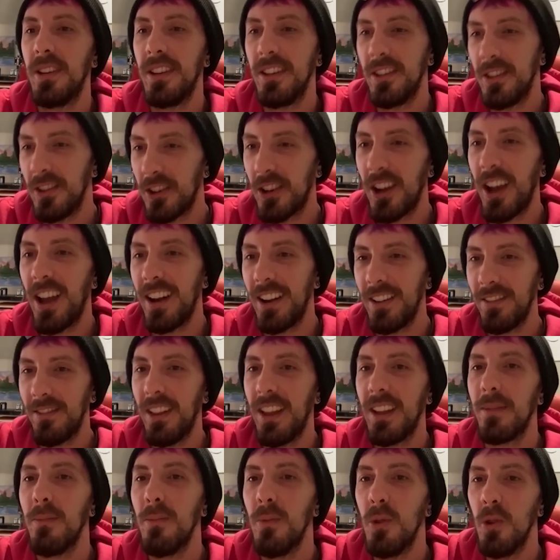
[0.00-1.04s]
And you're kind of
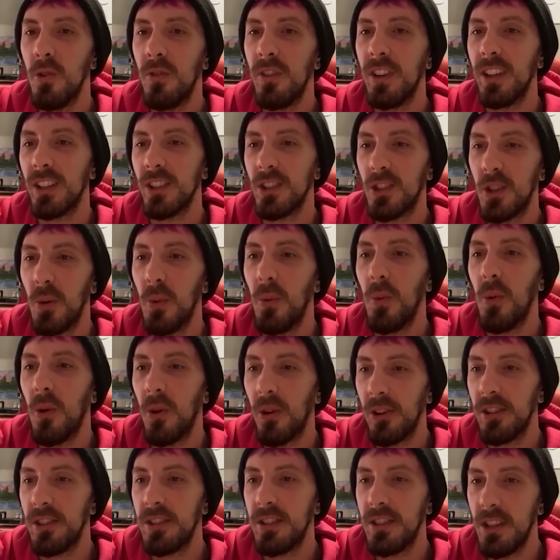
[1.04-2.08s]
like moving
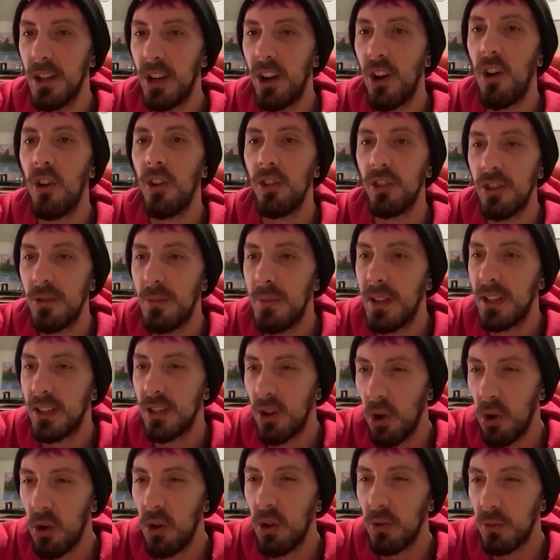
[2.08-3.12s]
towards the ultimate
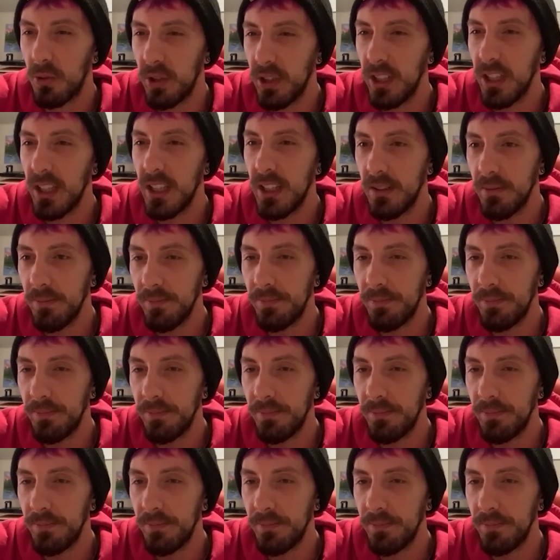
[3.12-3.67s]
goal, really.